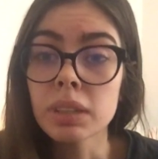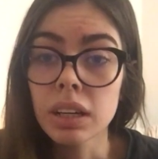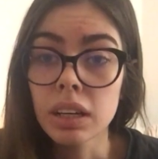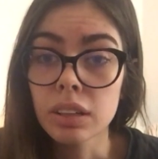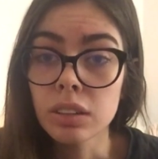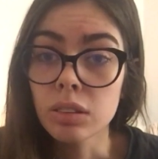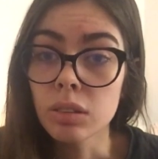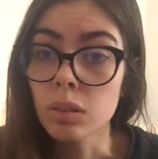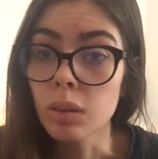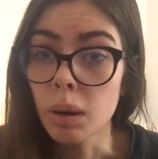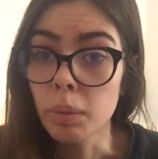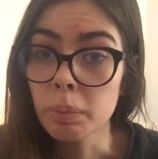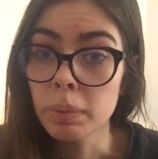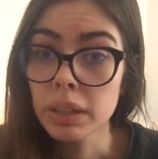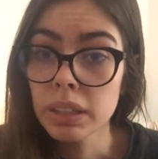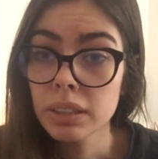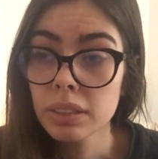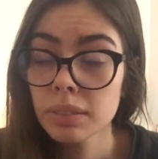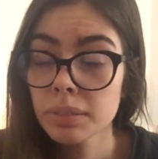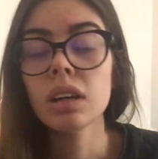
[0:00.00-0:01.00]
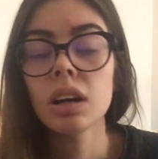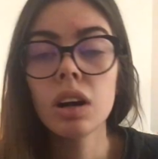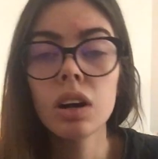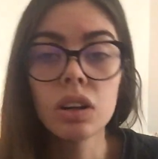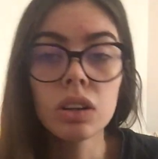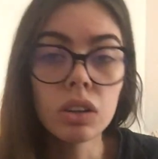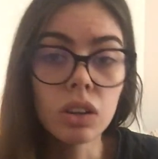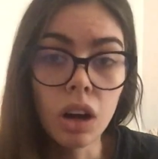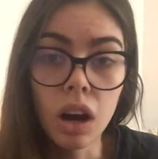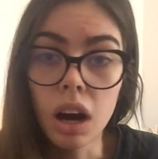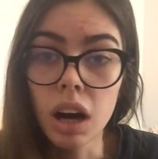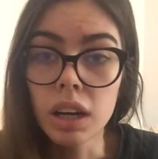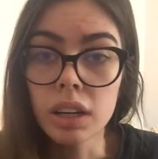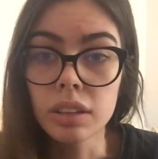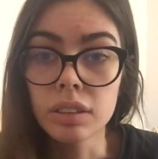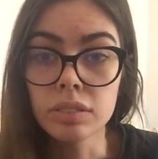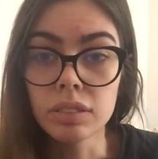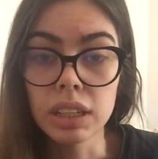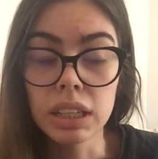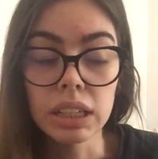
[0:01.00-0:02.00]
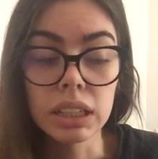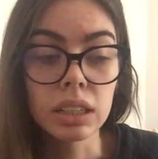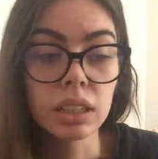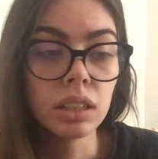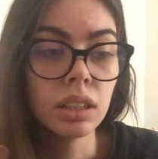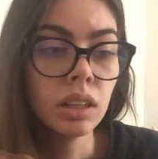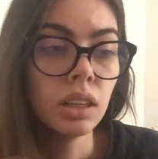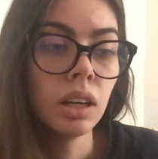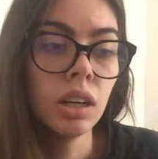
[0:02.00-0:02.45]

that I grew up in, a lot of like